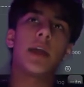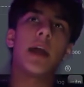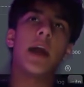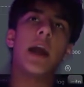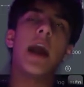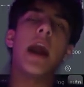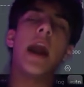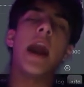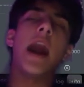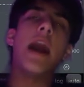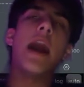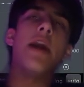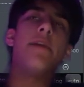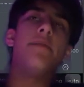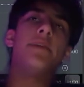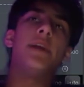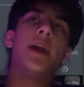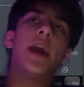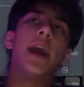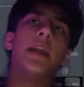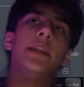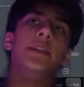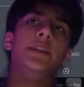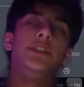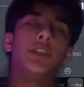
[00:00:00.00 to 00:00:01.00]

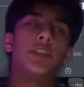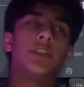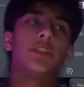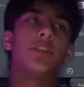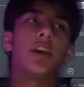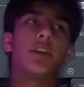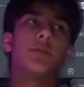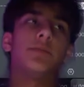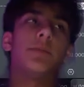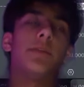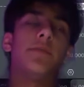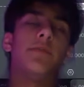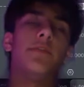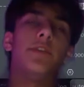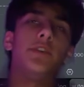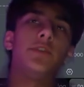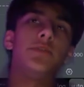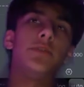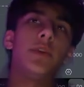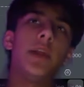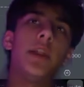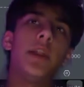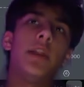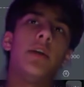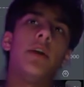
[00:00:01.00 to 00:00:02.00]
I just lost my
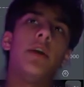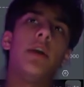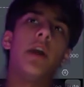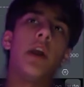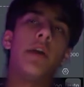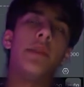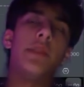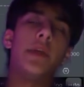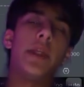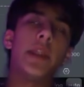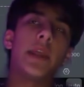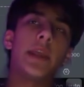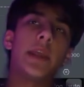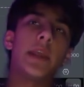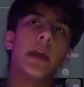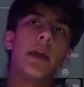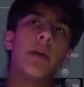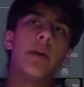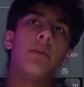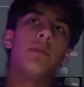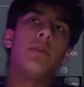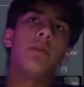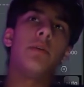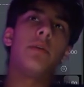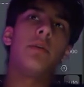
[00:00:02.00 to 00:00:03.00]
first trade on that
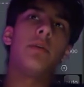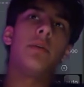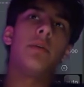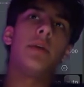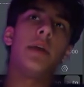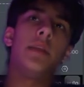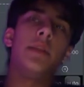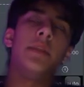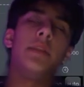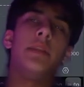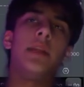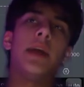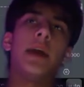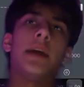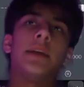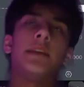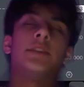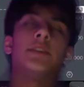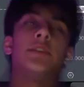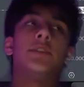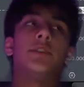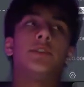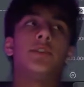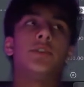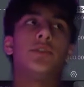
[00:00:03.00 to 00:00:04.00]
account in the
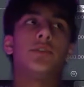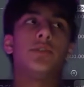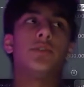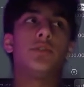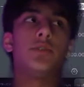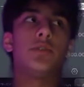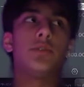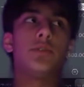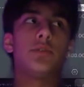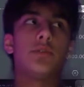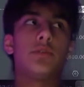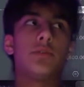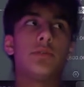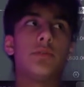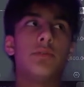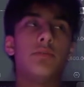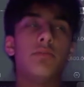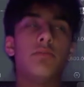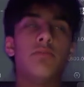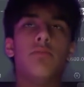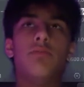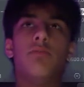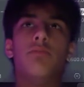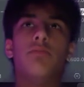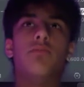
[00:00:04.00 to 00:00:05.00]
last,
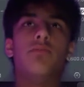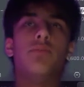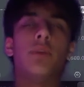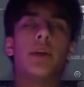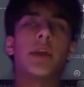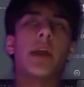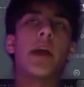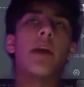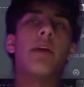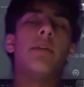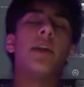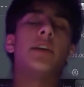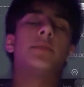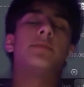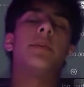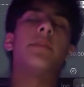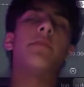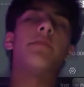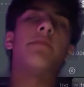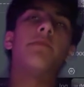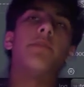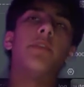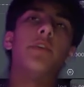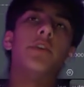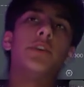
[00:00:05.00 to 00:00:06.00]
like I lost my
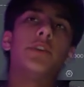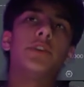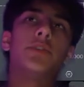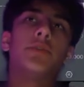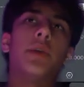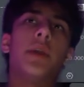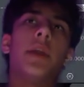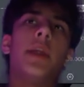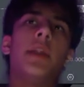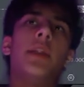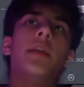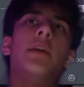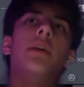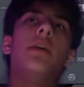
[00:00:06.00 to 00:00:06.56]
first trade,